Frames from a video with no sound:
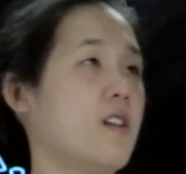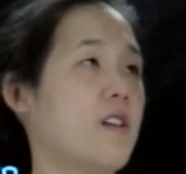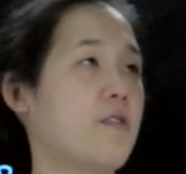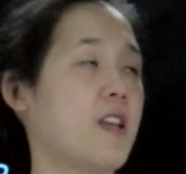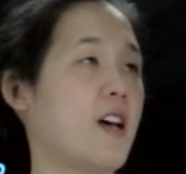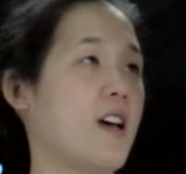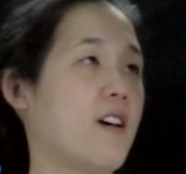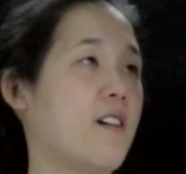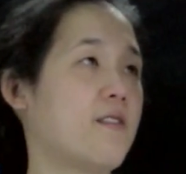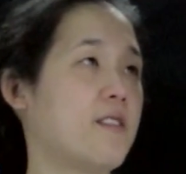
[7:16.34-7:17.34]
if we
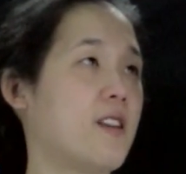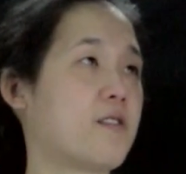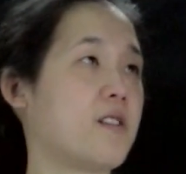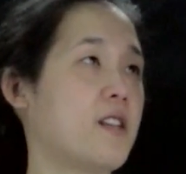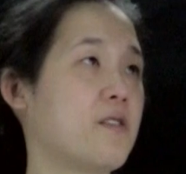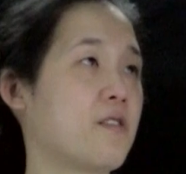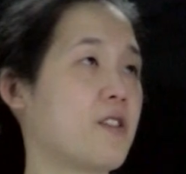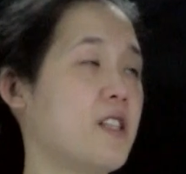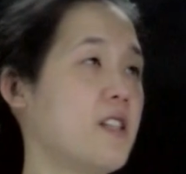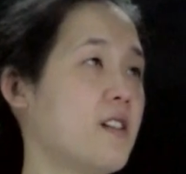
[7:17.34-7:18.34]
have tetrahedral over
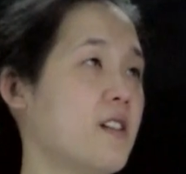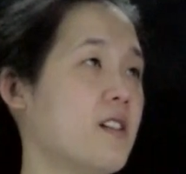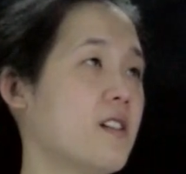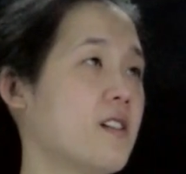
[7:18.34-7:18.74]
here,